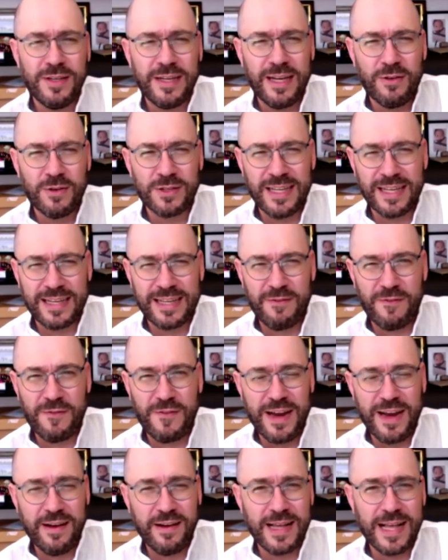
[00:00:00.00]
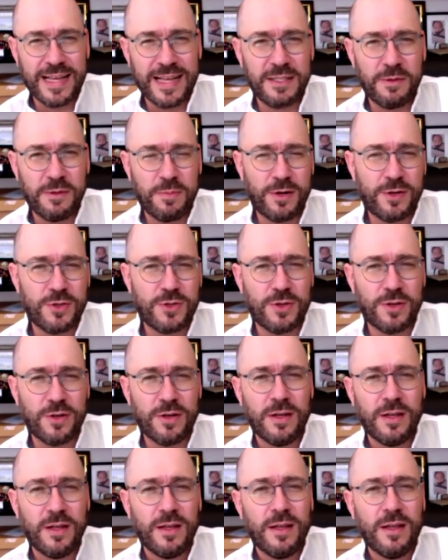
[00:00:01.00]
He looks like a very nasty
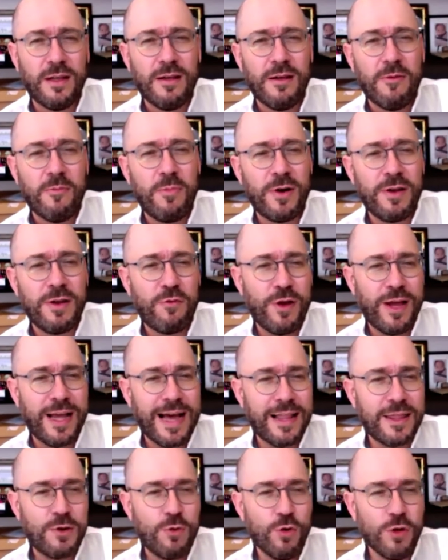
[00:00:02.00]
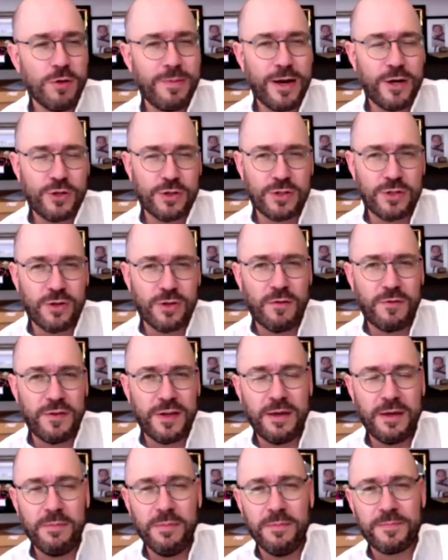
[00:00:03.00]
person. But if we had good versions of
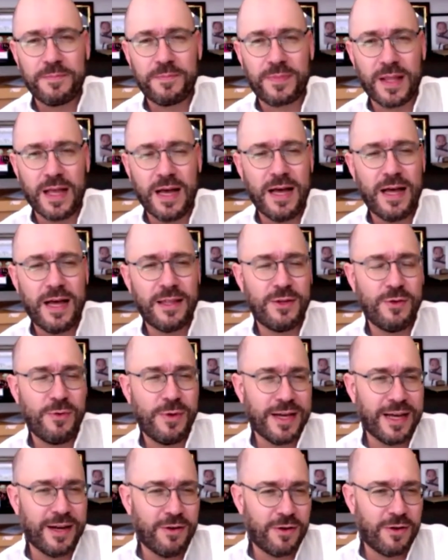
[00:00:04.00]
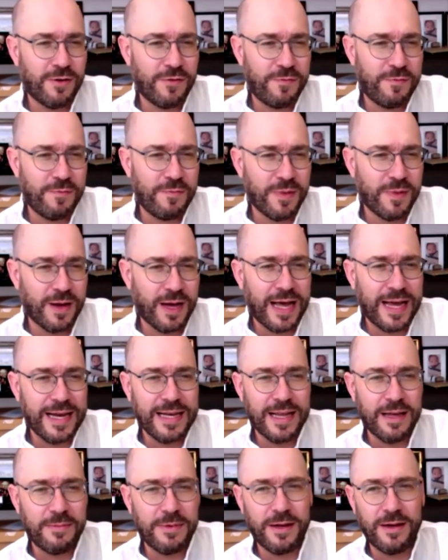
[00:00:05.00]
him uh, doing a lot of high
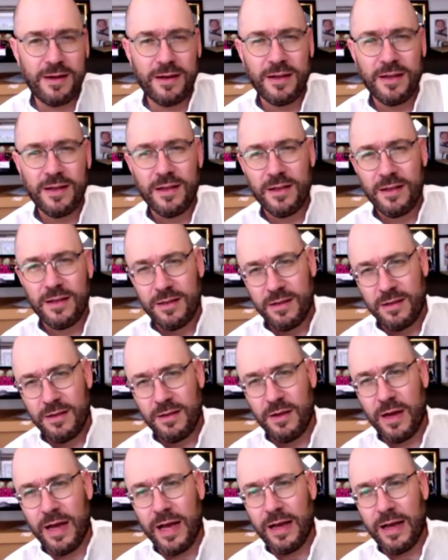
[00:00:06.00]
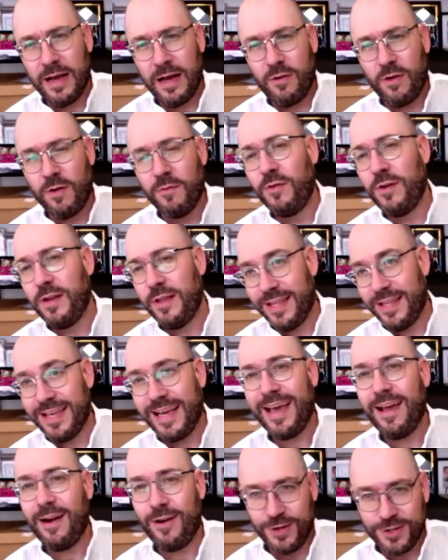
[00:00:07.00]
level, uh, uh, hopefully,
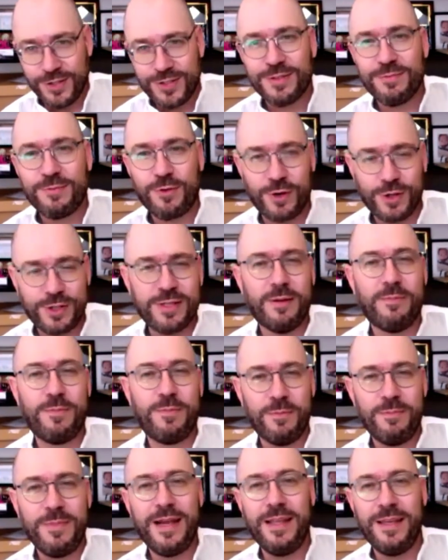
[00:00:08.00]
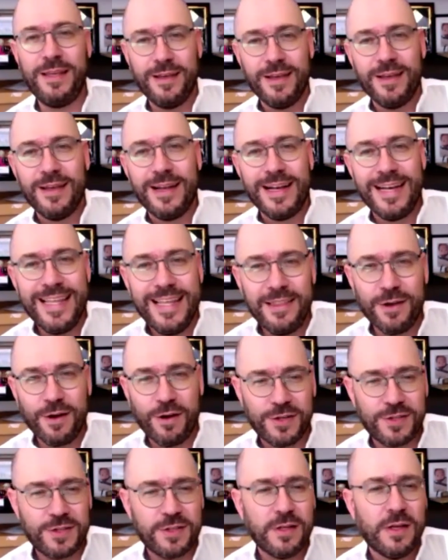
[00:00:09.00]
hairs, for example, many
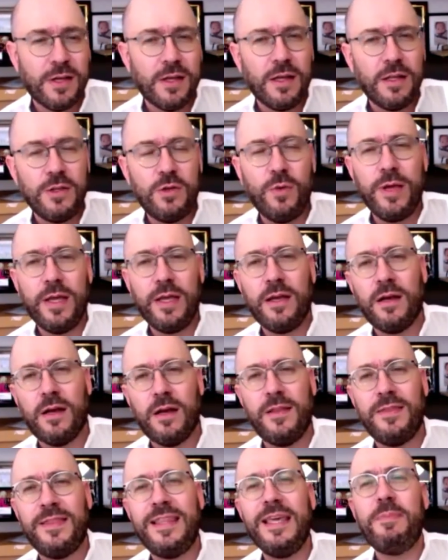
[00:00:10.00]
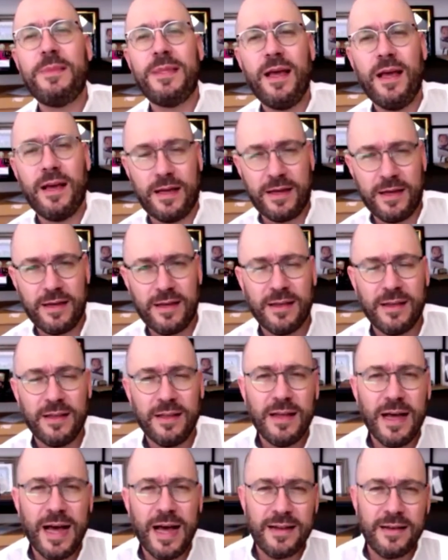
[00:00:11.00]
leaders doing deep tech
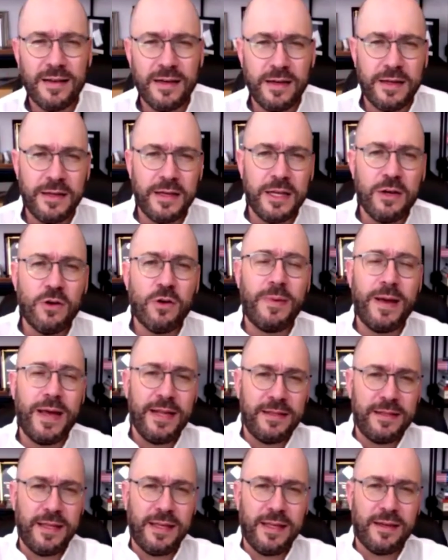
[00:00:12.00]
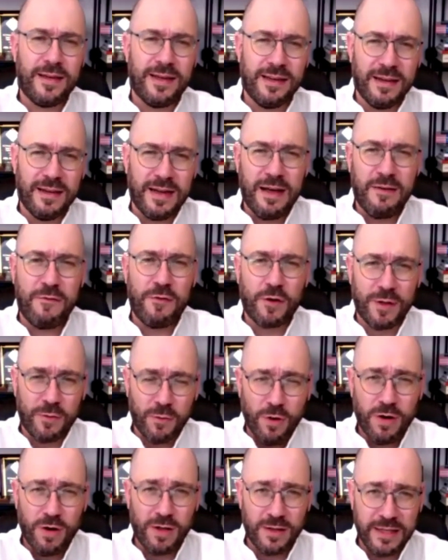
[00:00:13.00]
and innovating uh, for the
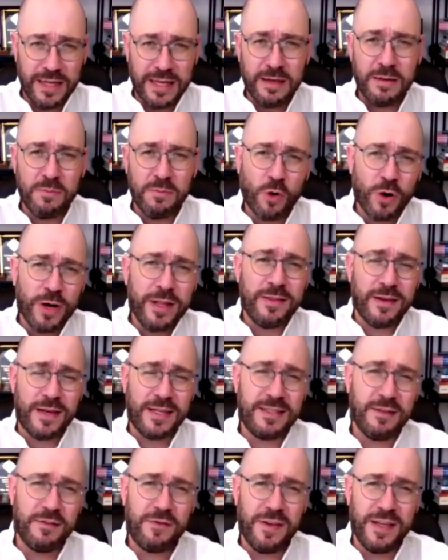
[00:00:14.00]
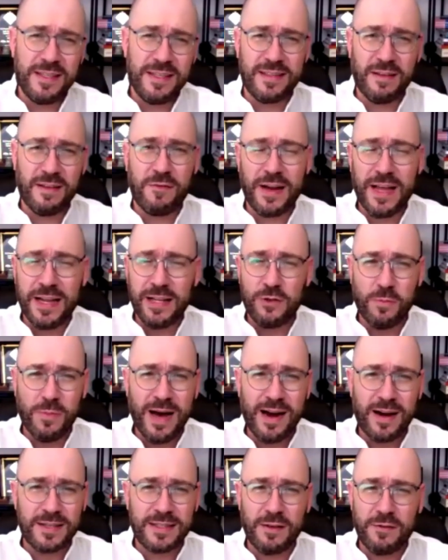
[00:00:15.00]
world in more interesting things than flying to
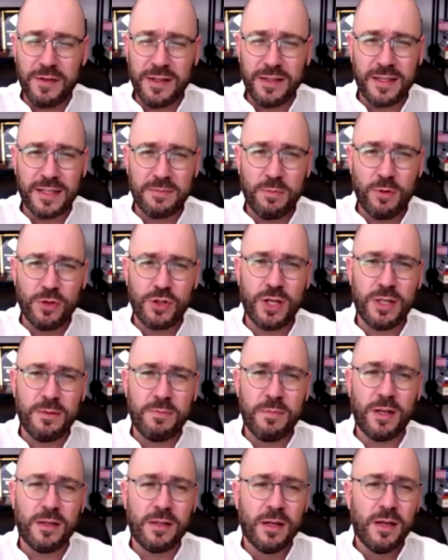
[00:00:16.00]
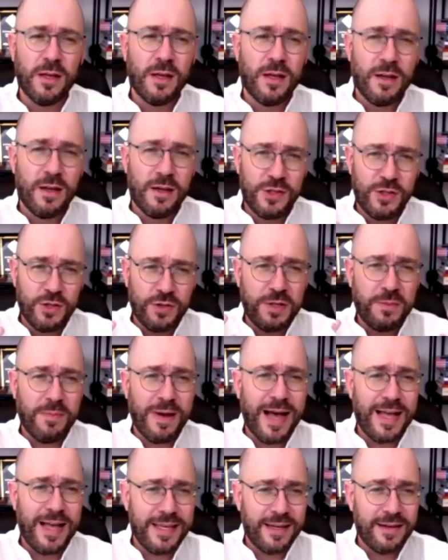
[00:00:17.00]
Mars, I think that's bullshit. But just
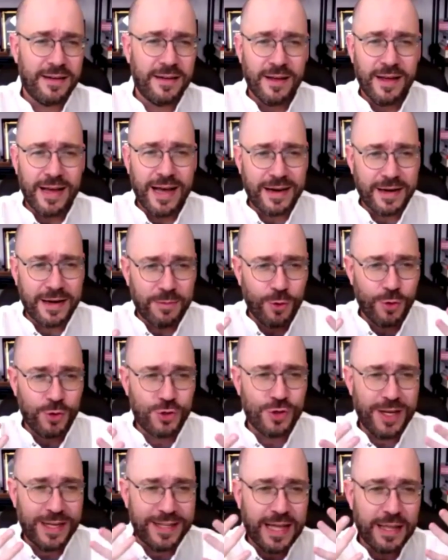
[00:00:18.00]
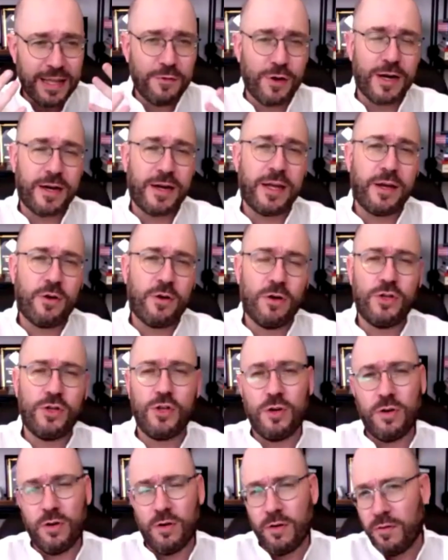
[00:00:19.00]
imagine a revolution like that for
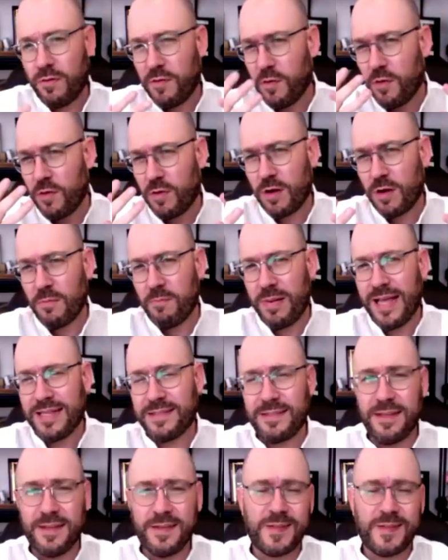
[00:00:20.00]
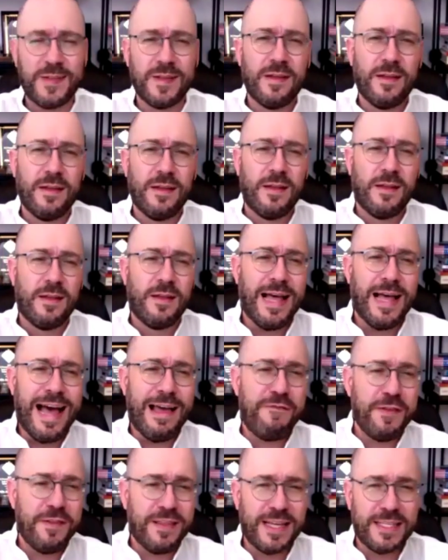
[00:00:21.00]
agriculture or for plastics.
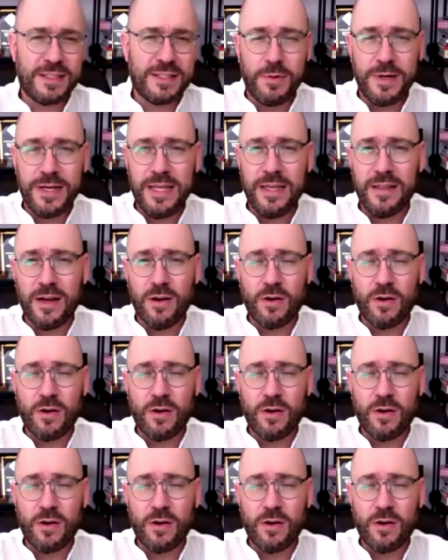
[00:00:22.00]
I think that's what we need.